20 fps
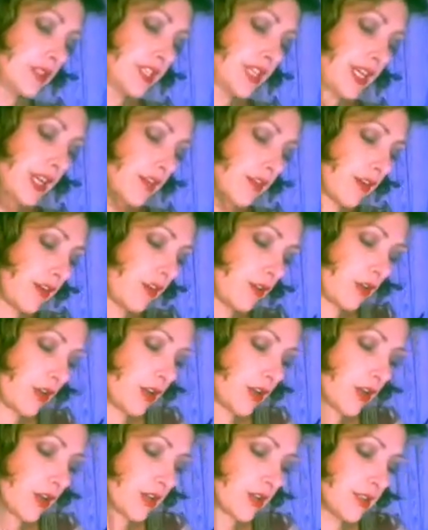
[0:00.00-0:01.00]
tarot
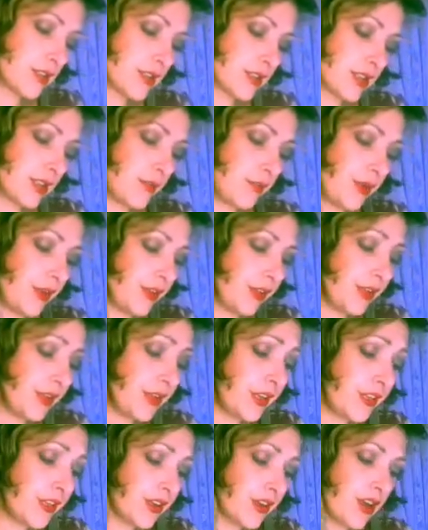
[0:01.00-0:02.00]
cards and pull
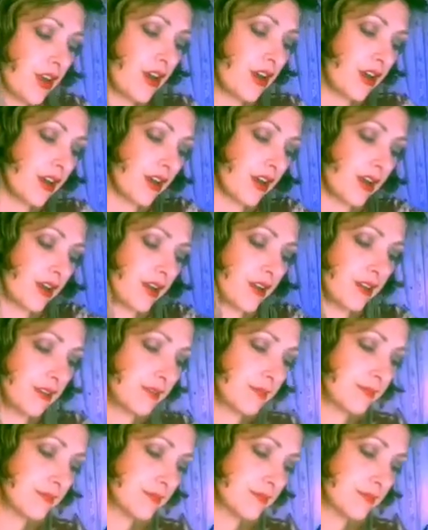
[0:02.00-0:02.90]
another card